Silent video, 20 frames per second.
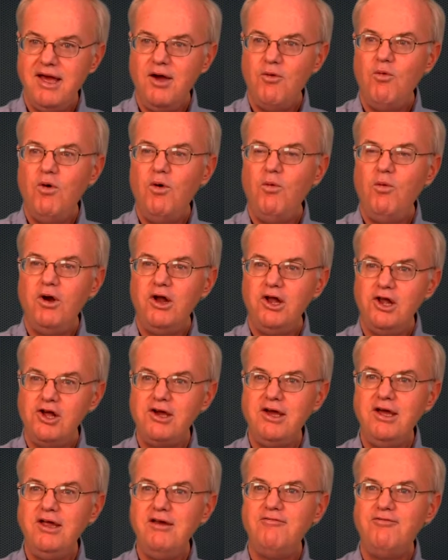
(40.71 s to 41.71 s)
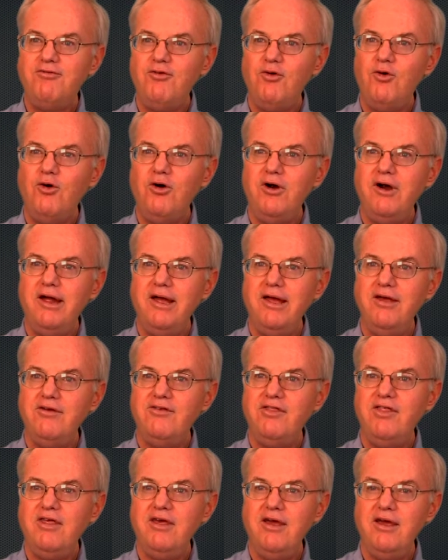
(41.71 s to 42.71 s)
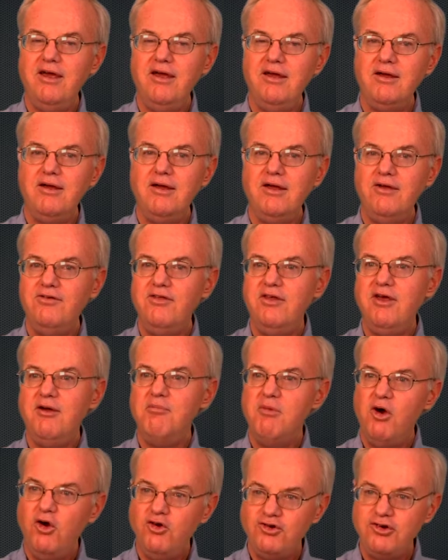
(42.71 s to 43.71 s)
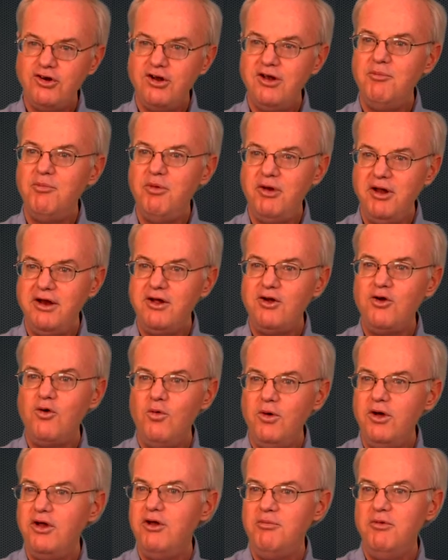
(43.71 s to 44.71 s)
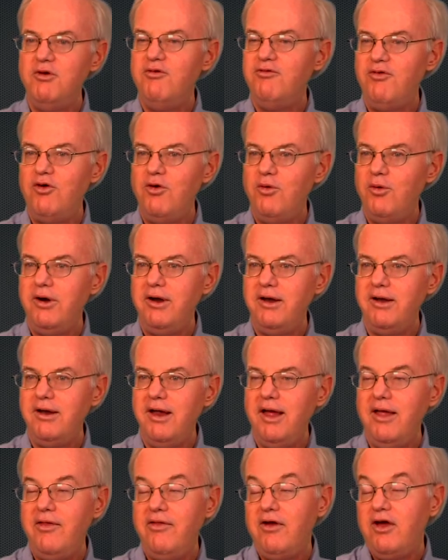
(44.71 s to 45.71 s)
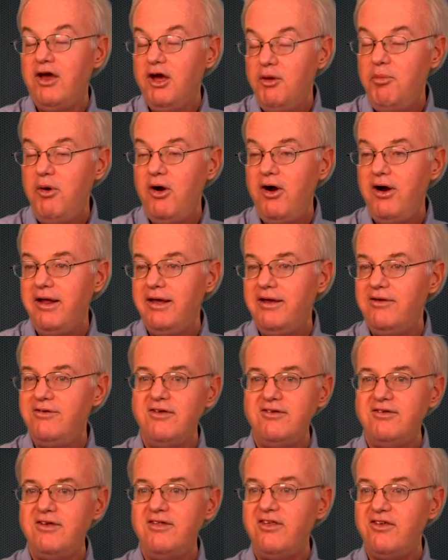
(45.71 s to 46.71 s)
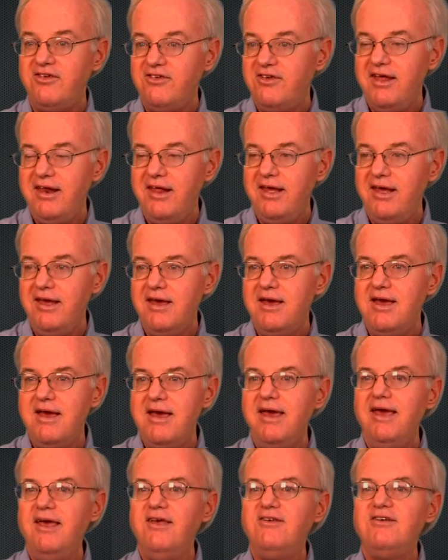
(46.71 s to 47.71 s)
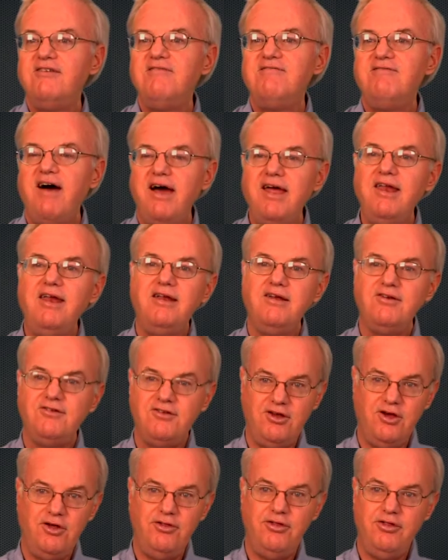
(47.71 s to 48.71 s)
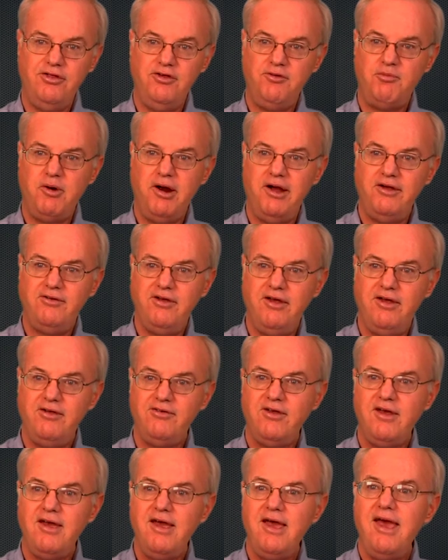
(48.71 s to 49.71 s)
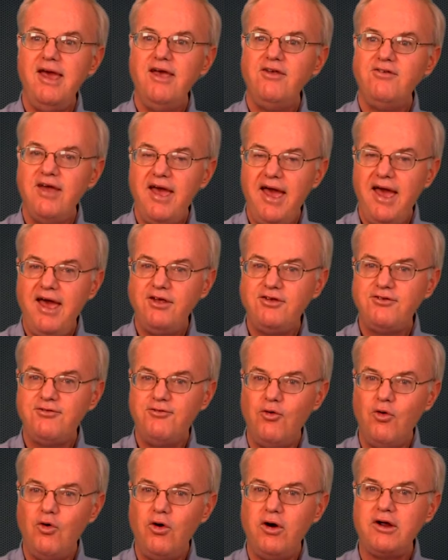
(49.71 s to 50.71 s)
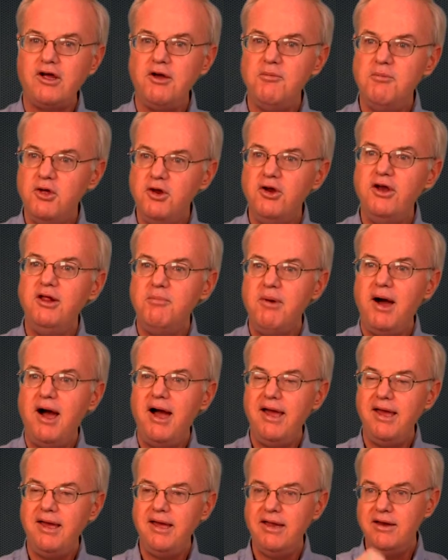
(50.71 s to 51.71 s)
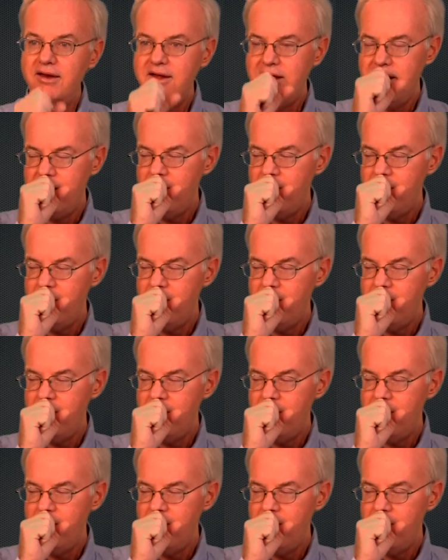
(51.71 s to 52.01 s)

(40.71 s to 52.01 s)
What we're looking for is the is the emotional and political will to move forward. And the good part is is that the city has invited us to go through this process, has asked for community buy-in